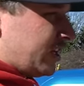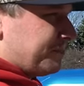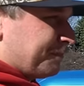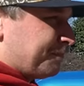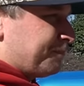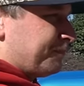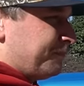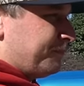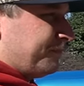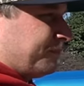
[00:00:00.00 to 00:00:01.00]
sheet. out to Pro
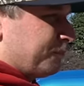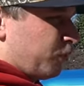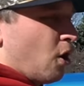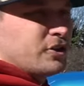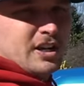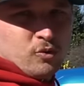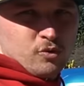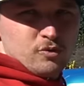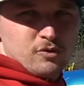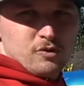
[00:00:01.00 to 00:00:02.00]
Dips, Pro Orlando,
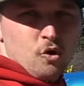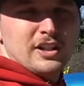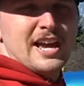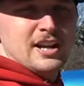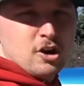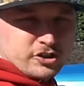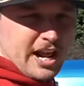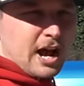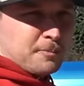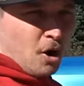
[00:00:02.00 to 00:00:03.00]
Dips. Florida. Orlando.
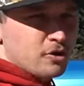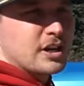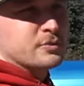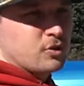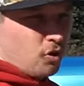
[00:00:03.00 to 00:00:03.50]
Shout out Pro Dips in